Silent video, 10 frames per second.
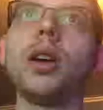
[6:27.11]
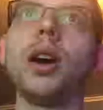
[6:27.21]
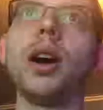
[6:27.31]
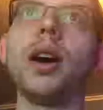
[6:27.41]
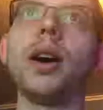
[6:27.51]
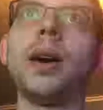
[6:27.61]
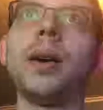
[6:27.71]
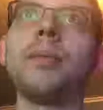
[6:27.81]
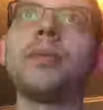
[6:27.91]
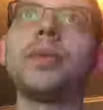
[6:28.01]

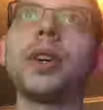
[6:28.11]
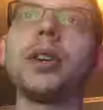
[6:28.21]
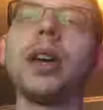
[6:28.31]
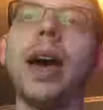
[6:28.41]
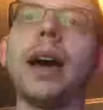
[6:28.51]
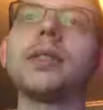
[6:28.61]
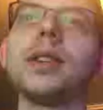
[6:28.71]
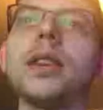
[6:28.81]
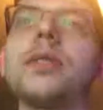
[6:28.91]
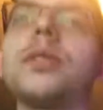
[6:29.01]
It could have
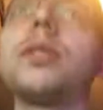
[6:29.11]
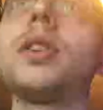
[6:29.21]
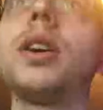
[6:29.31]
accessed.